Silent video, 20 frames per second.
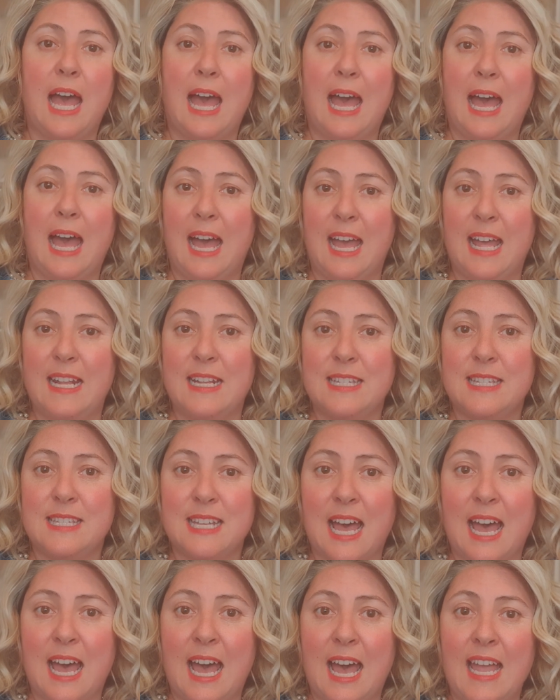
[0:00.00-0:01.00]
And
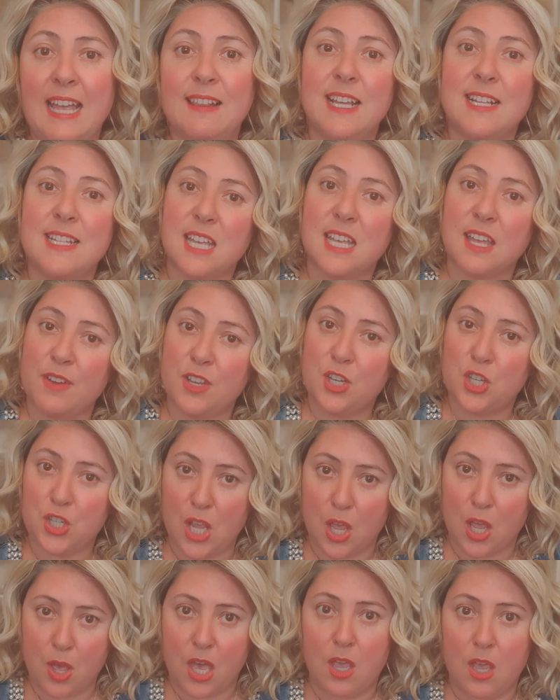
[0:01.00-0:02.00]
I like to give a
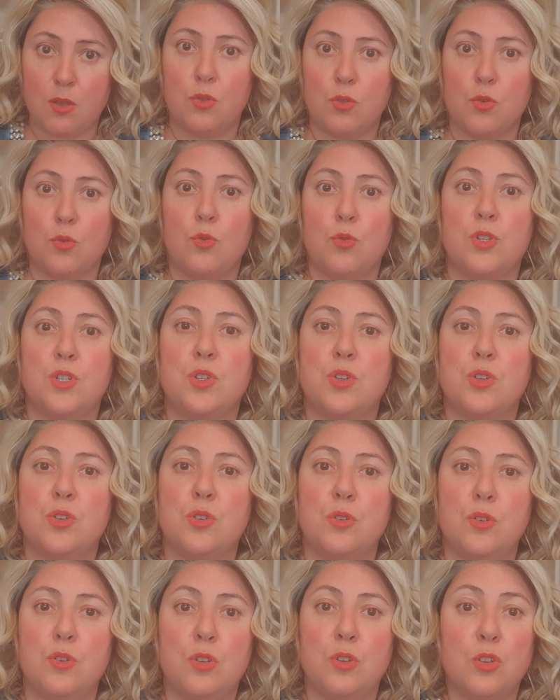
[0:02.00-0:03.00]
shout out though
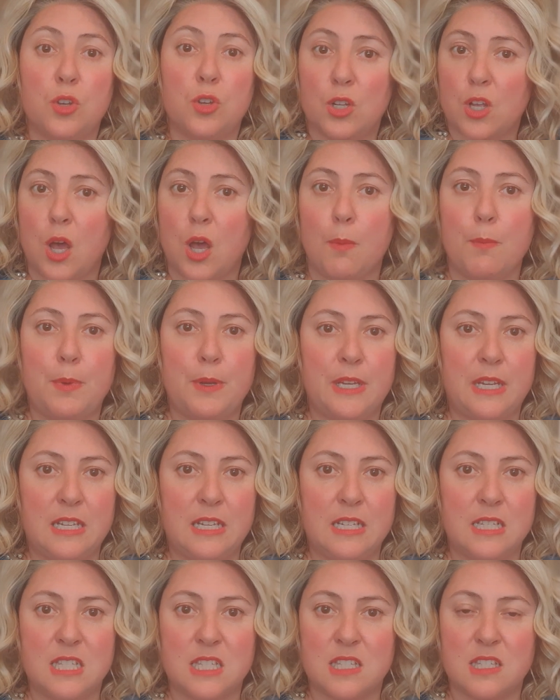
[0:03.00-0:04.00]
to good
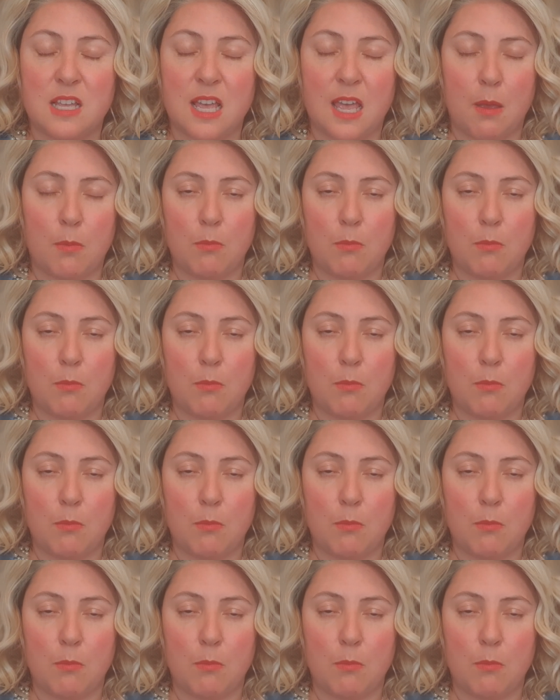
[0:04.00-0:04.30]
companies,